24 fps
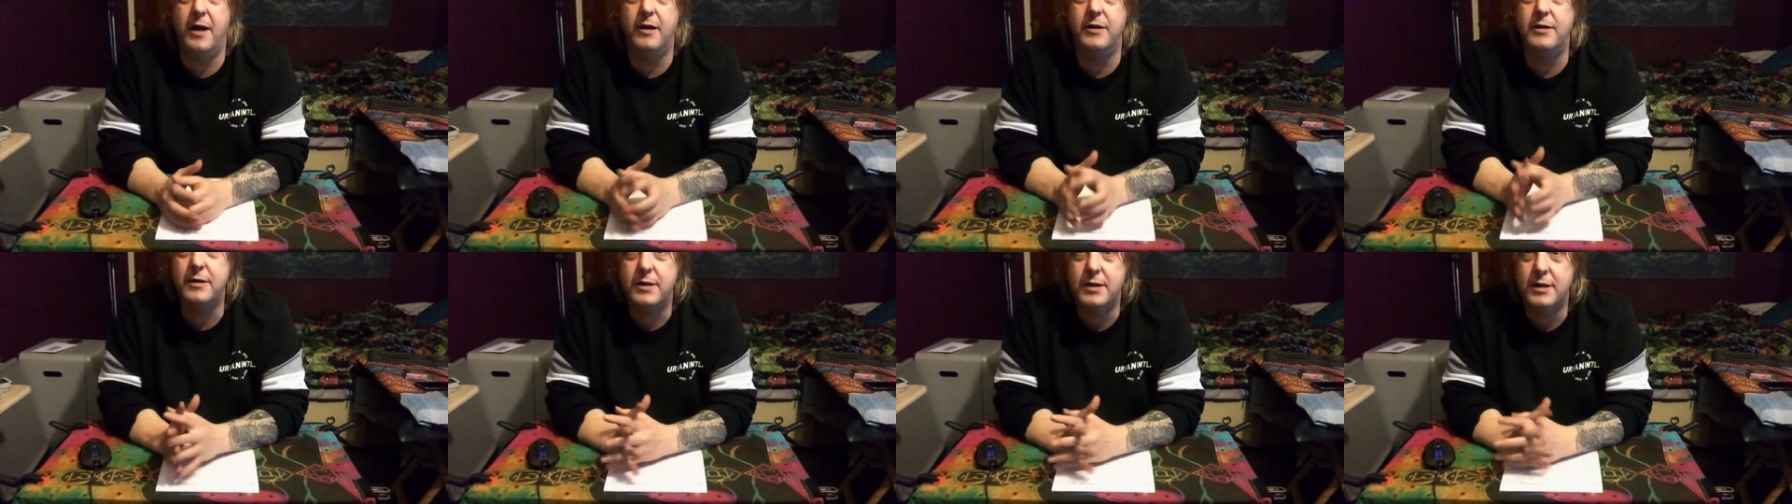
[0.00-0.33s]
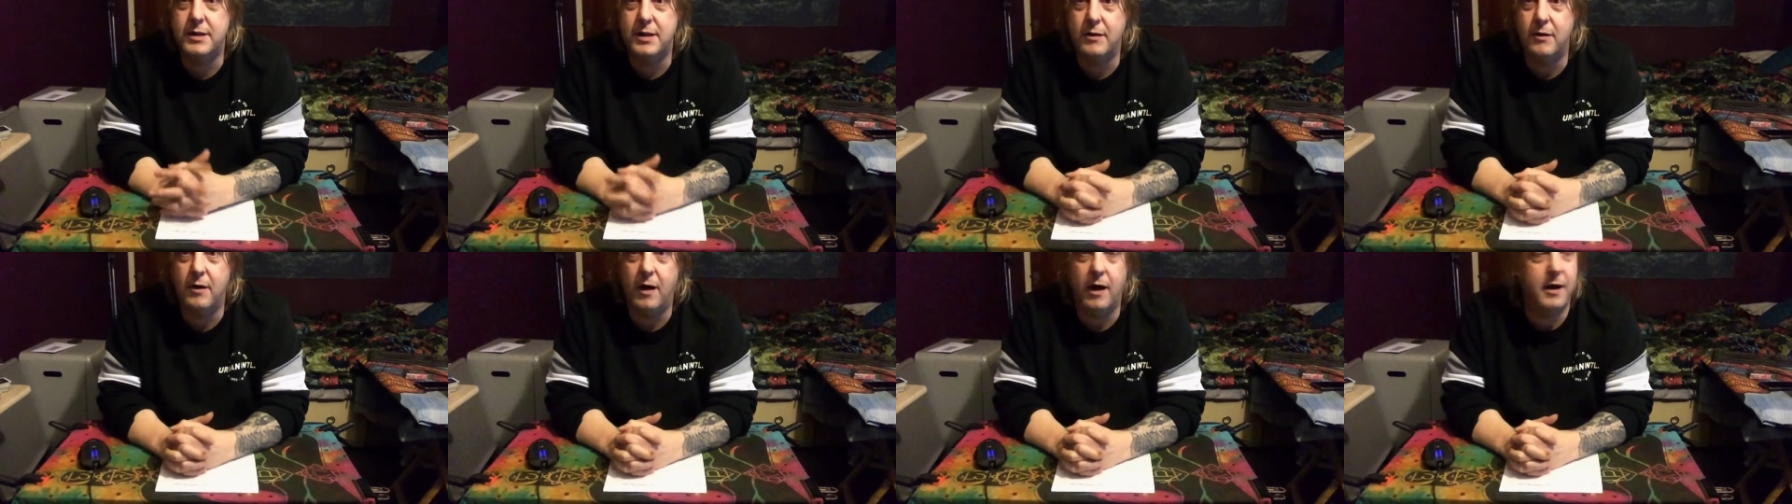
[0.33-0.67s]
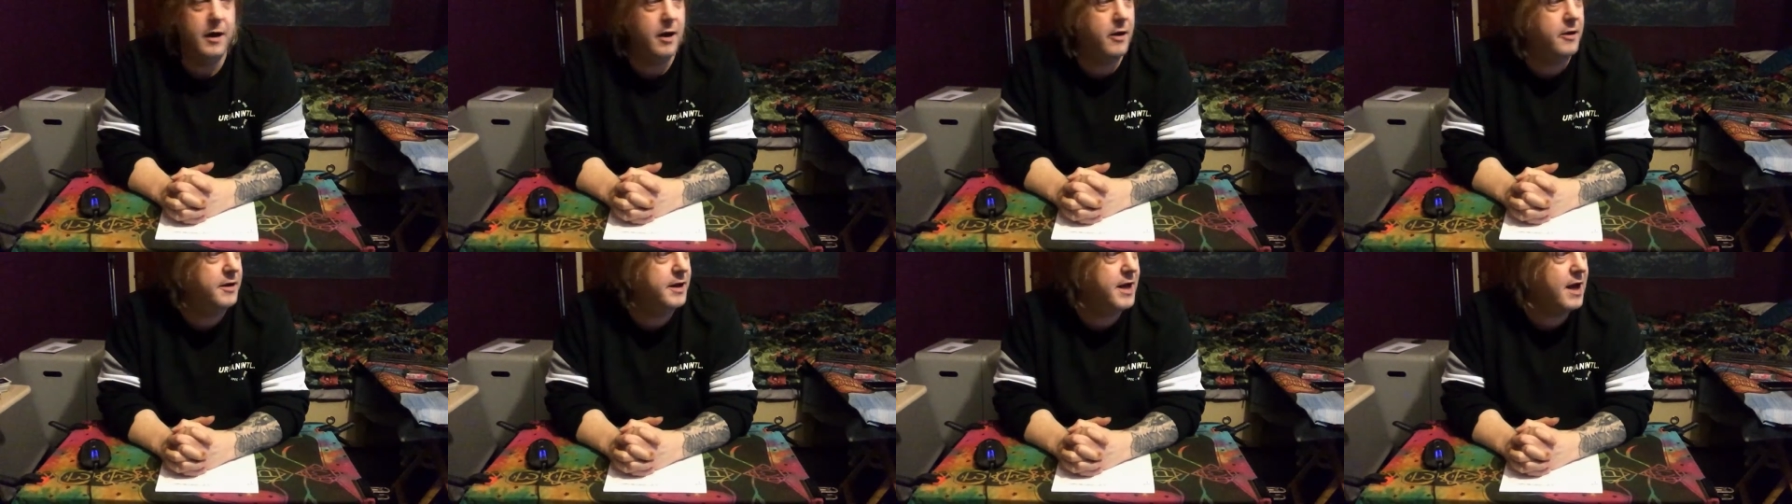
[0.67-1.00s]
I just I
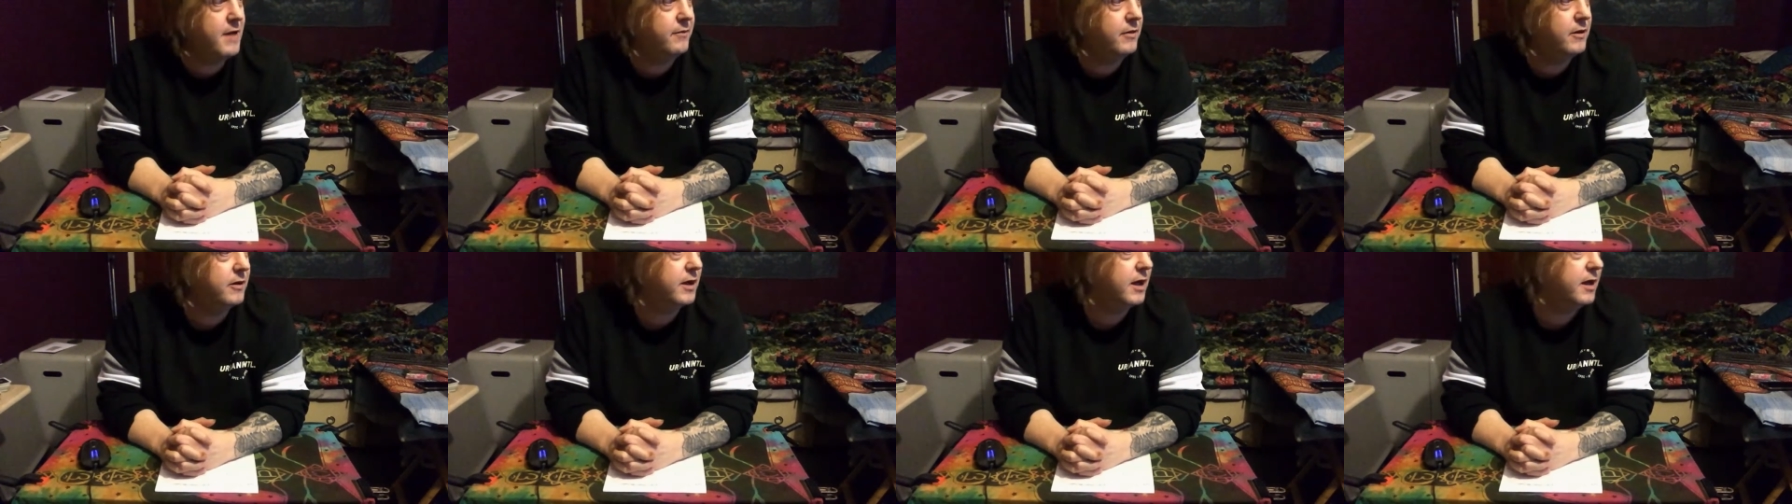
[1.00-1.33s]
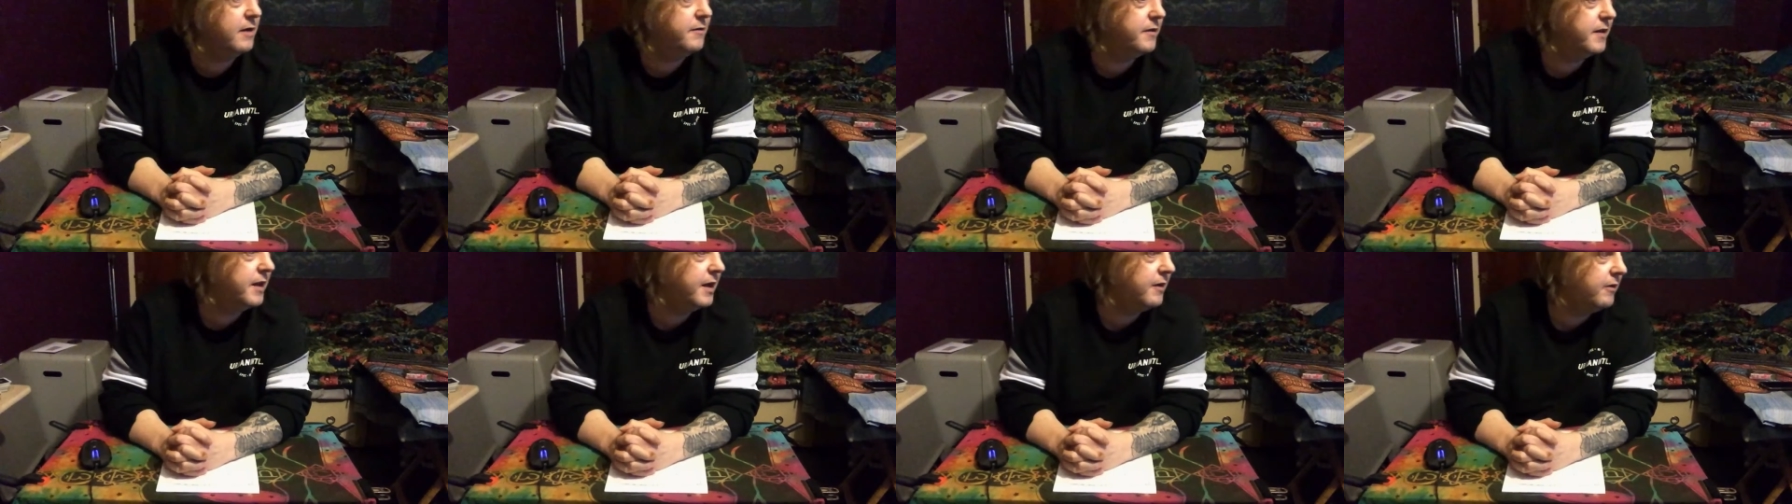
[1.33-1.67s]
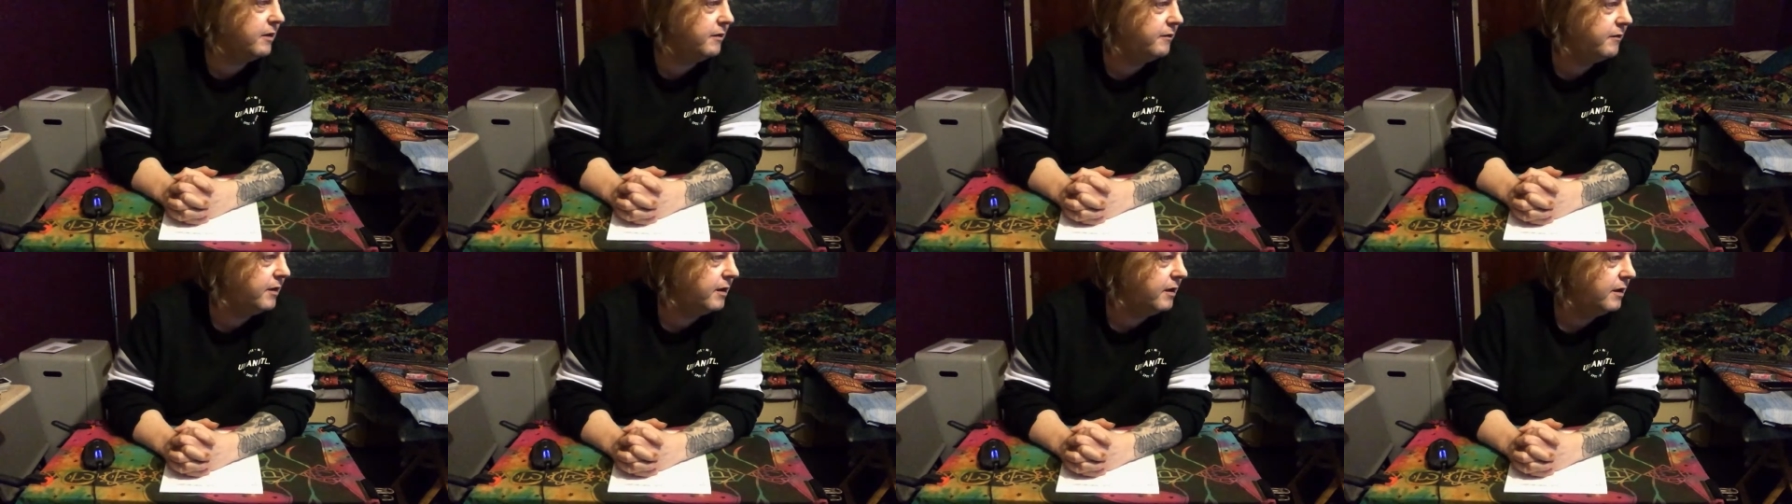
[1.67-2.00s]
don't never look over there
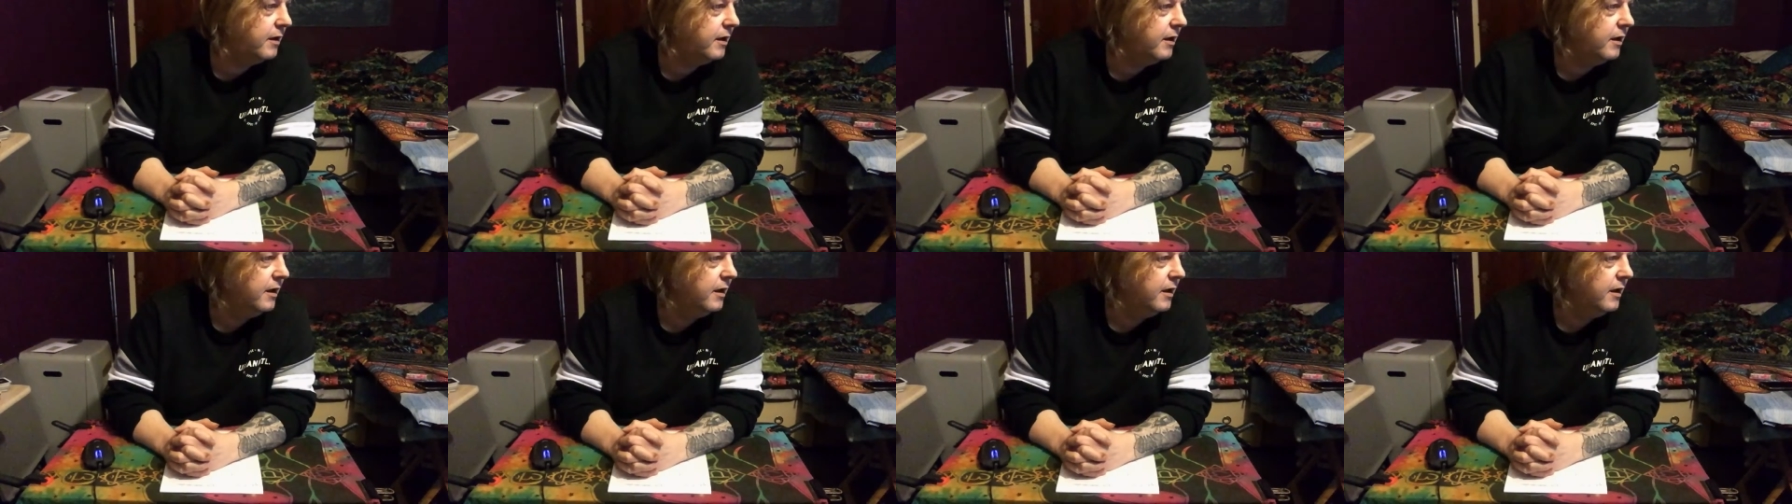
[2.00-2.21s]
either.